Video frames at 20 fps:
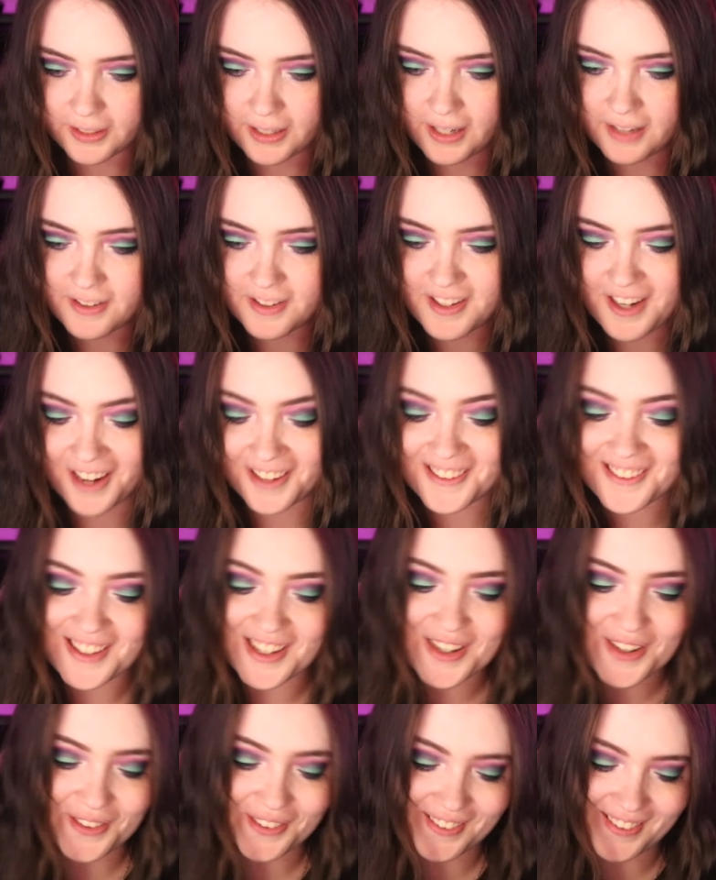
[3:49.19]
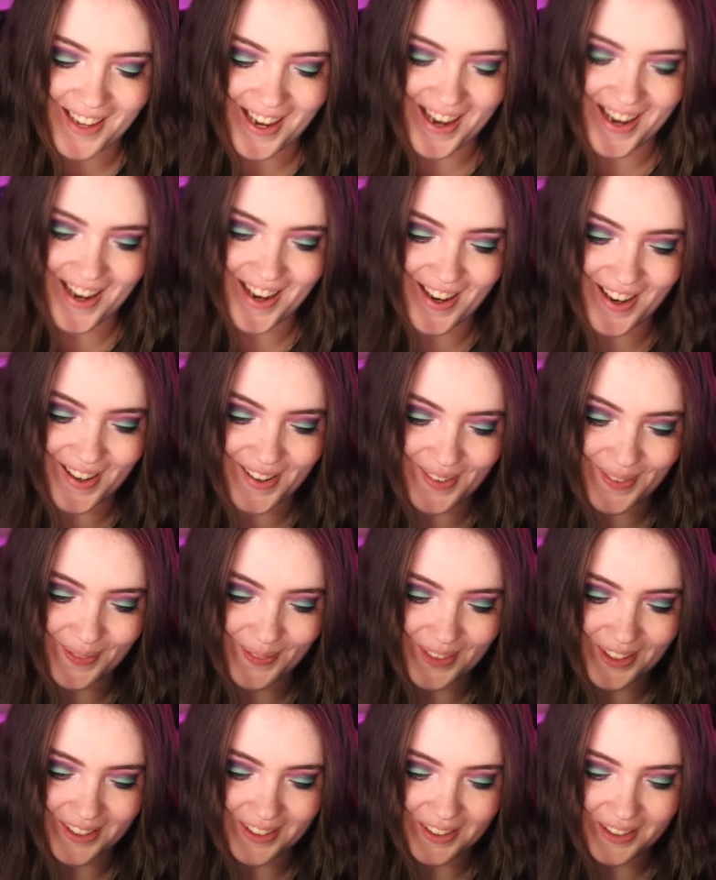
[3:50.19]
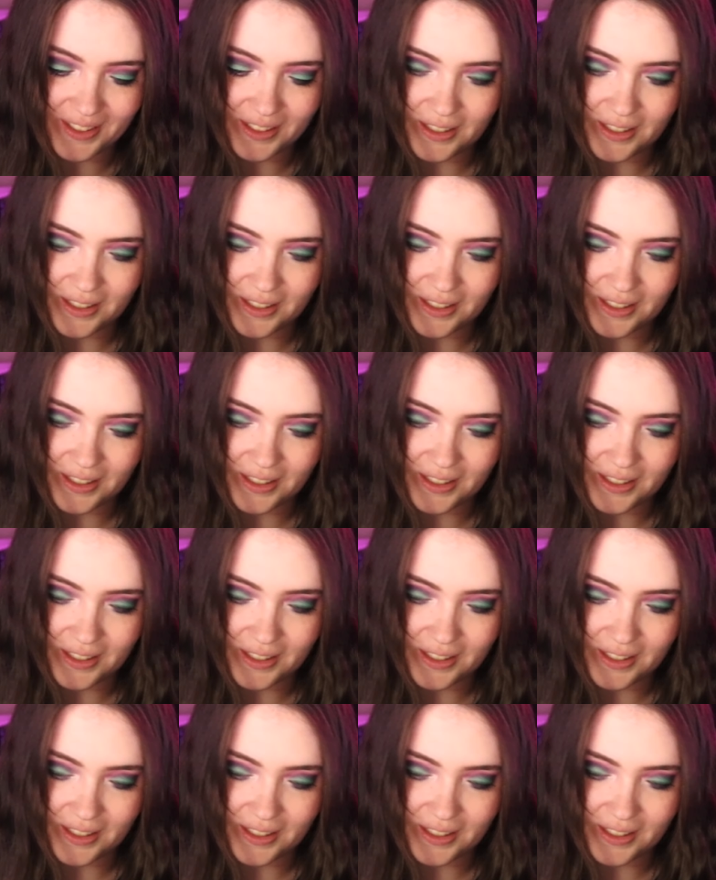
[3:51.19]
It's Tuxedo Sam.